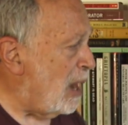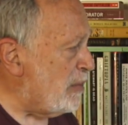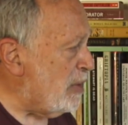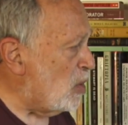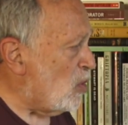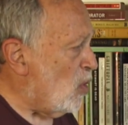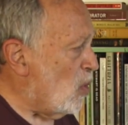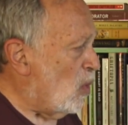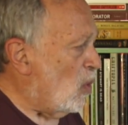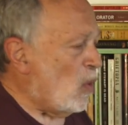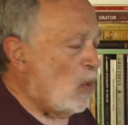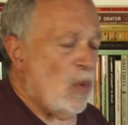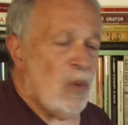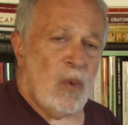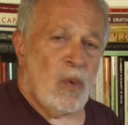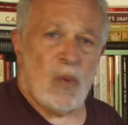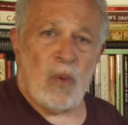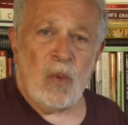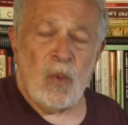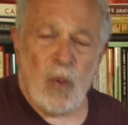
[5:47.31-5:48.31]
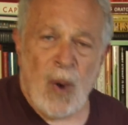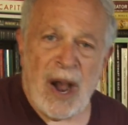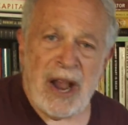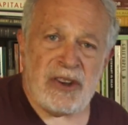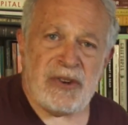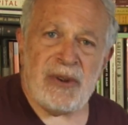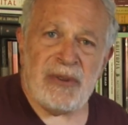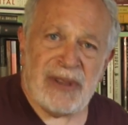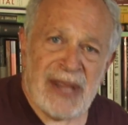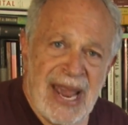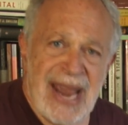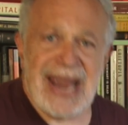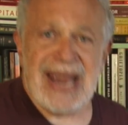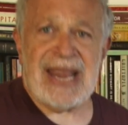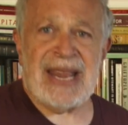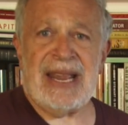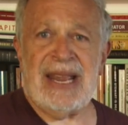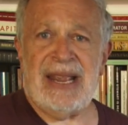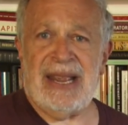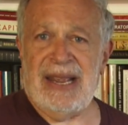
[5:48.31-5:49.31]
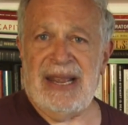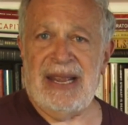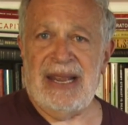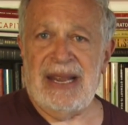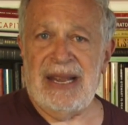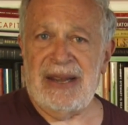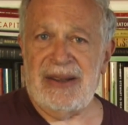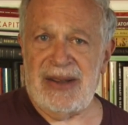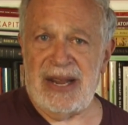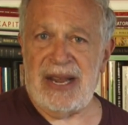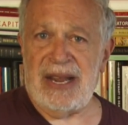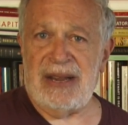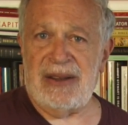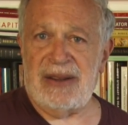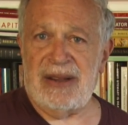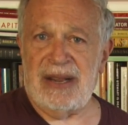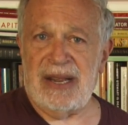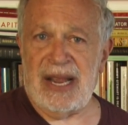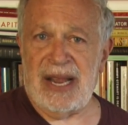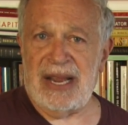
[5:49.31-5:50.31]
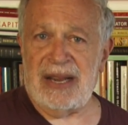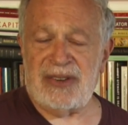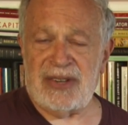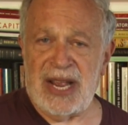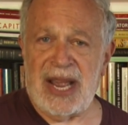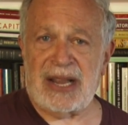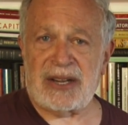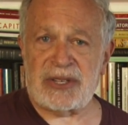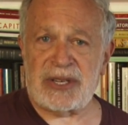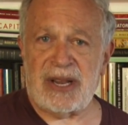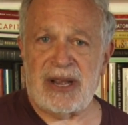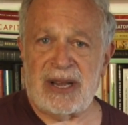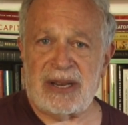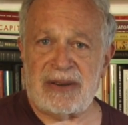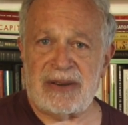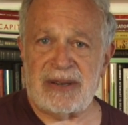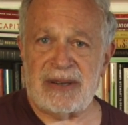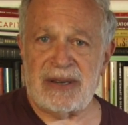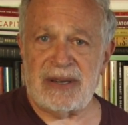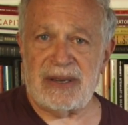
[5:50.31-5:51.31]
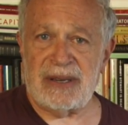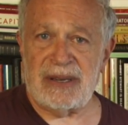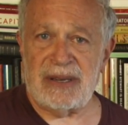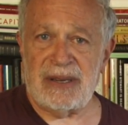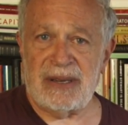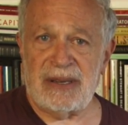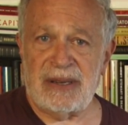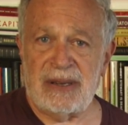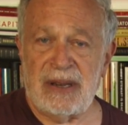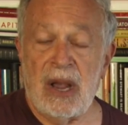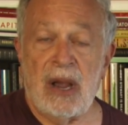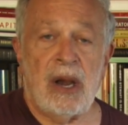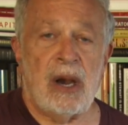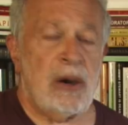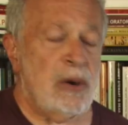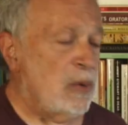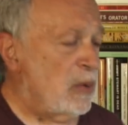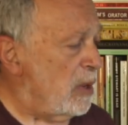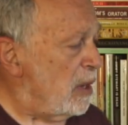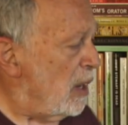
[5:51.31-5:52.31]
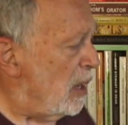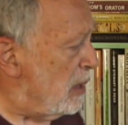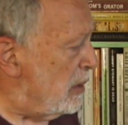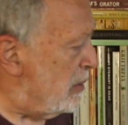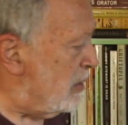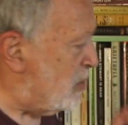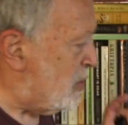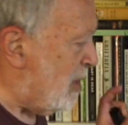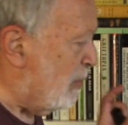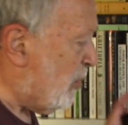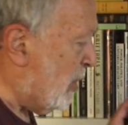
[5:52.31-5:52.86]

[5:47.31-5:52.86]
I mean, why do they need a tax cut? Oh, there's